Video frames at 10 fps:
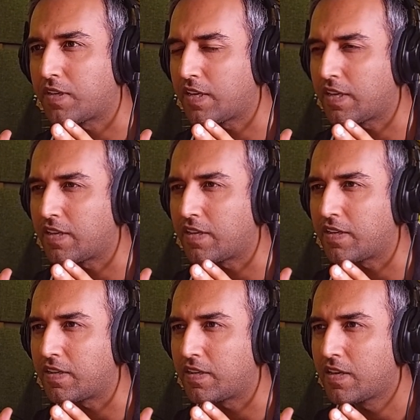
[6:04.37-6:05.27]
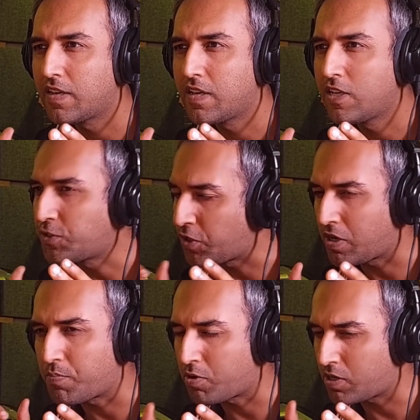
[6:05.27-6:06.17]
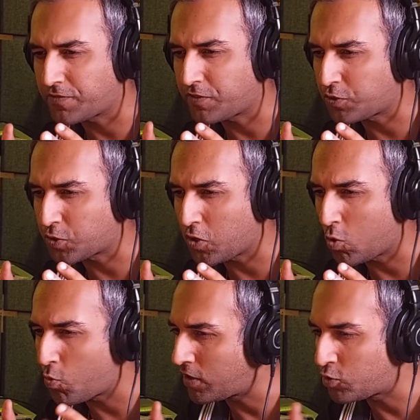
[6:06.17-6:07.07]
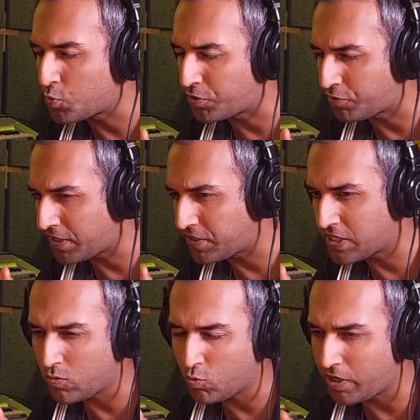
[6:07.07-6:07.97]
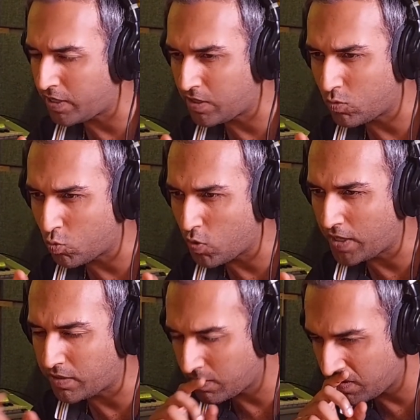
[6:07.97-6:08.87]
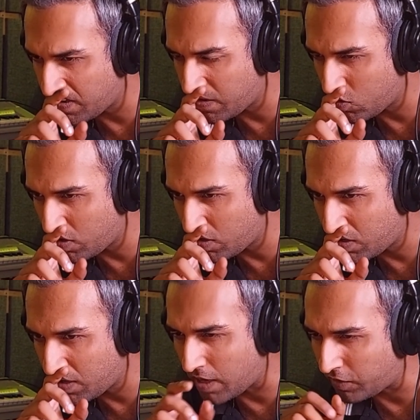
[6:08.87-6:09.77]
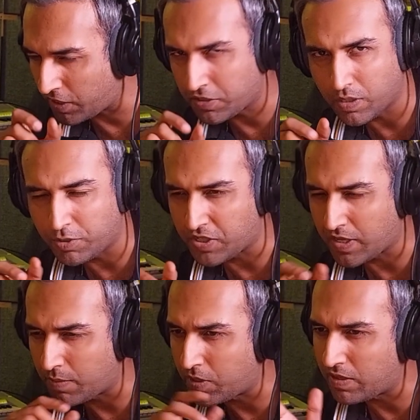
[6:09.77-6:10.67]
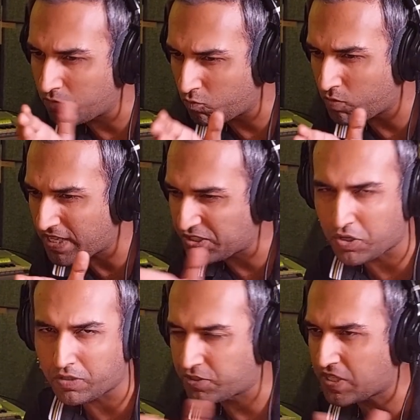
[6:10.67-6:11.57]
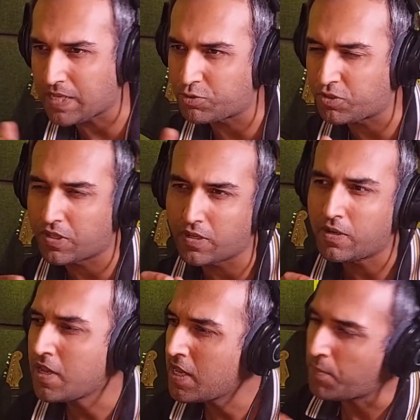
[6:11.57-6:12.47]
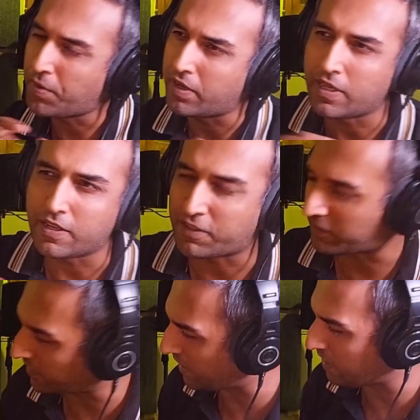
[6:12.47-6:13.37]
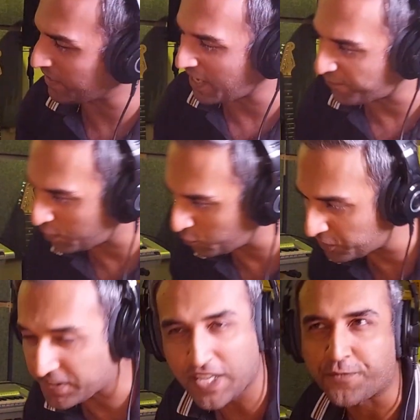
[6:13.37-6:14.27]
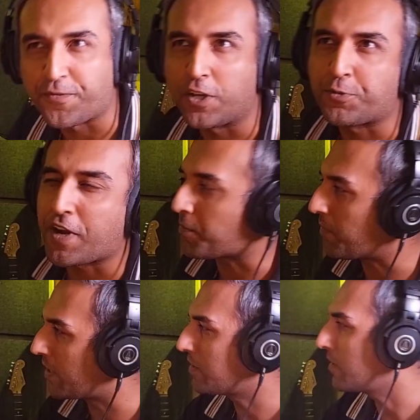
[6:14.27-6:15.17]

And certain parts of the song went super crazy, where he went kind of like a double time and internal schemes on there. But he clearly had fun with this. That's a fun track, man.